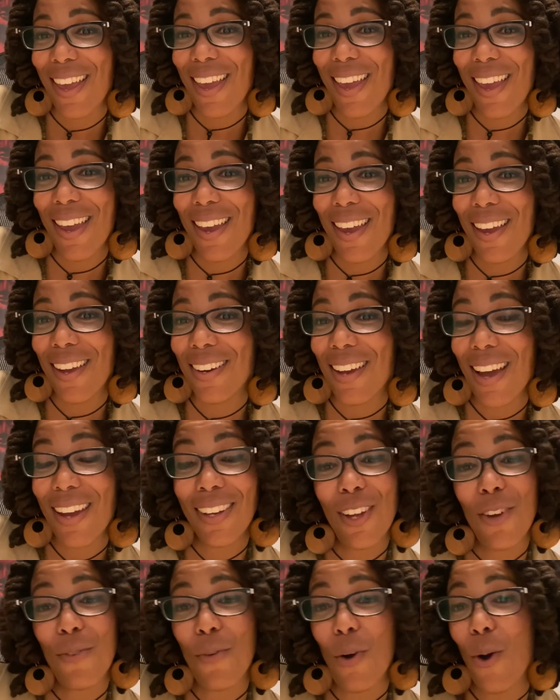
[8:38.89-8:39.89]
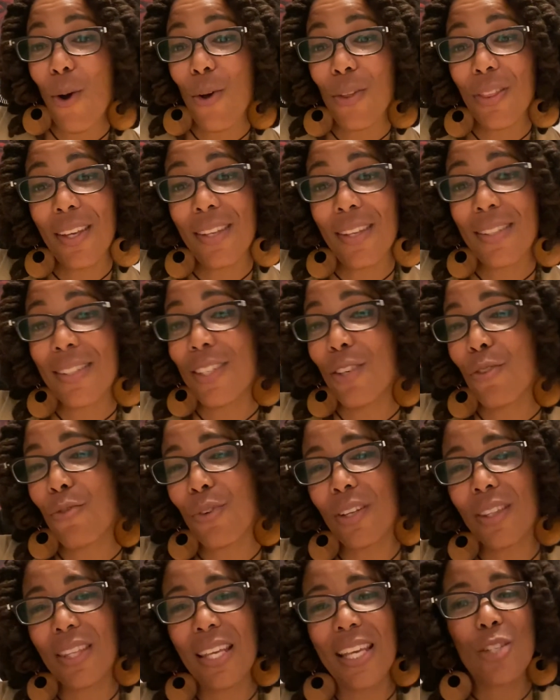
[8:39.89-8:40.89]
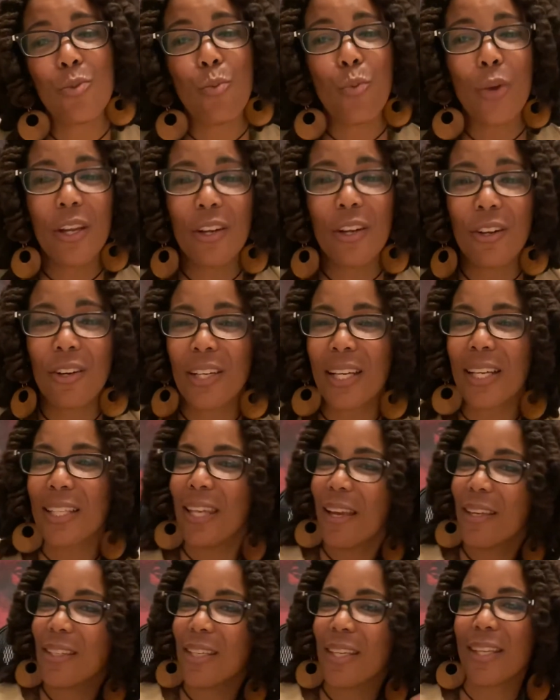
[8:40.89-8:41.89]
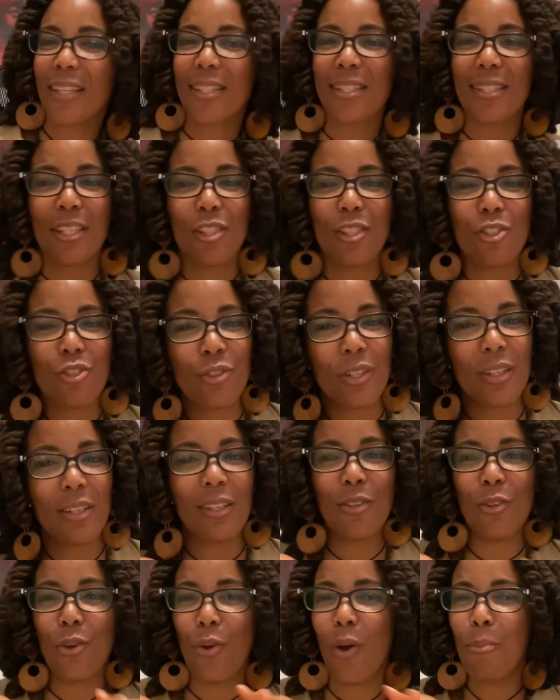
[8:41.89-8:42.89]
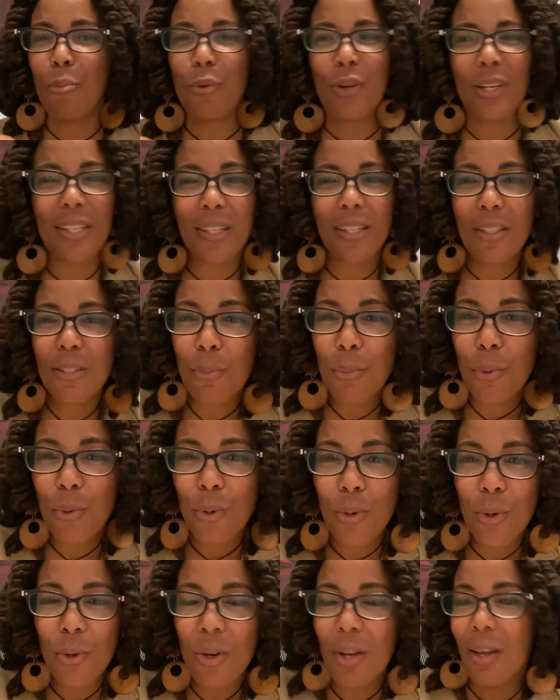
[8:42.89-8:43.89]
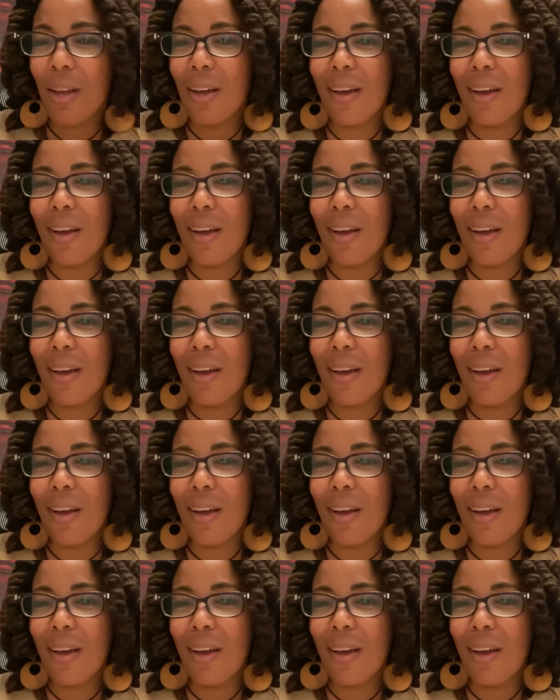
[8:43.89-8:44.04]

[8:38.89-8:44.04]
And I love all things different, things weird, eclectic, eccentric, unpredictable.